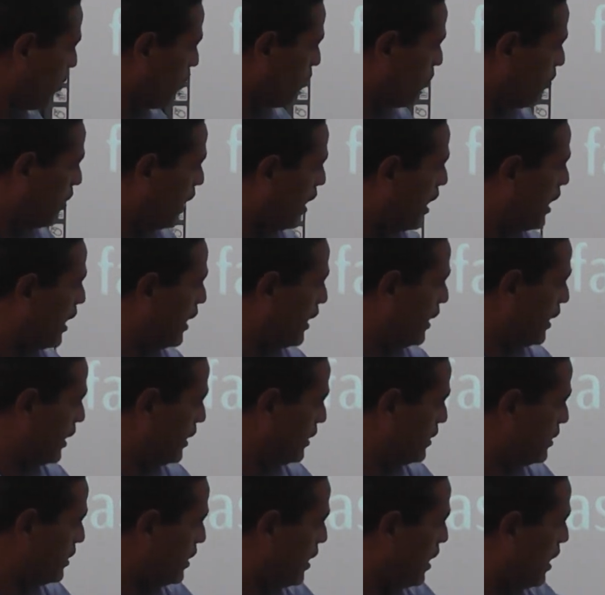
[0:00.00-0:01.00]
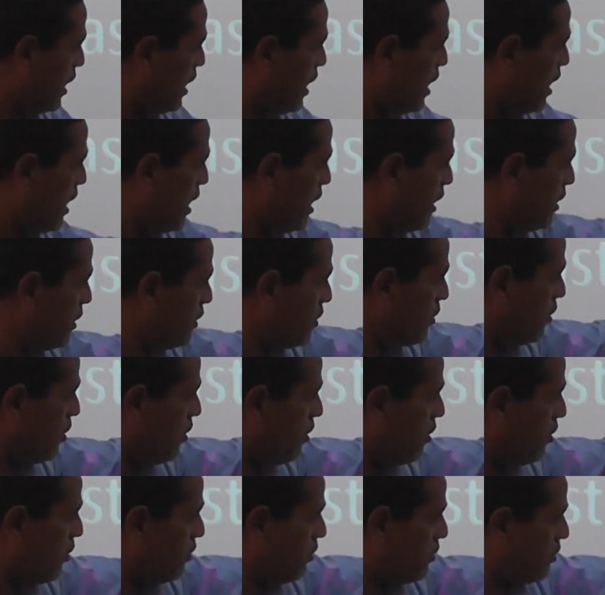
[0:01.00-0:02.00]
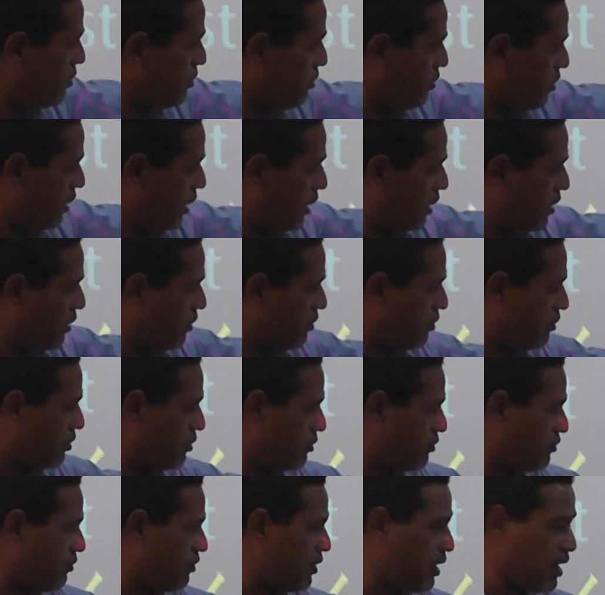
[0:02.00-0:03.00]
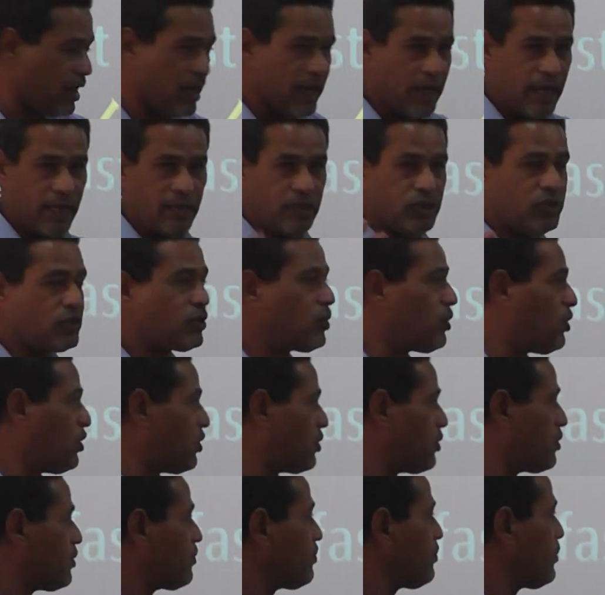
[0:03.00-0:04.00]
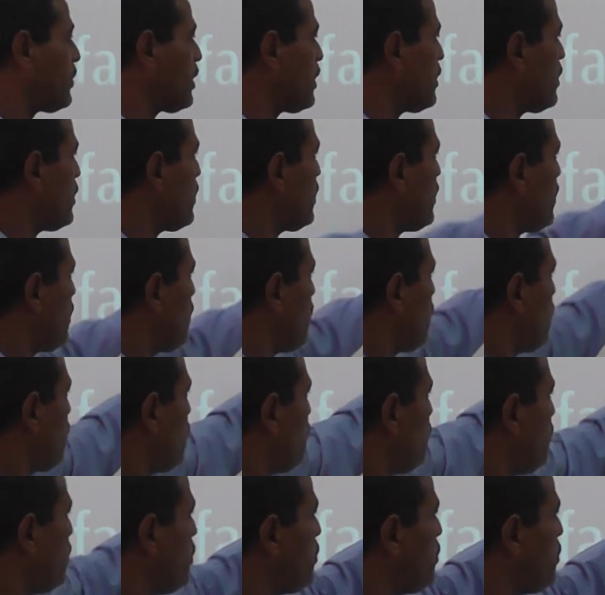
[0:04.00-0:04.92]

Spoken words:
wide, high, long, thick, or far, and so on. We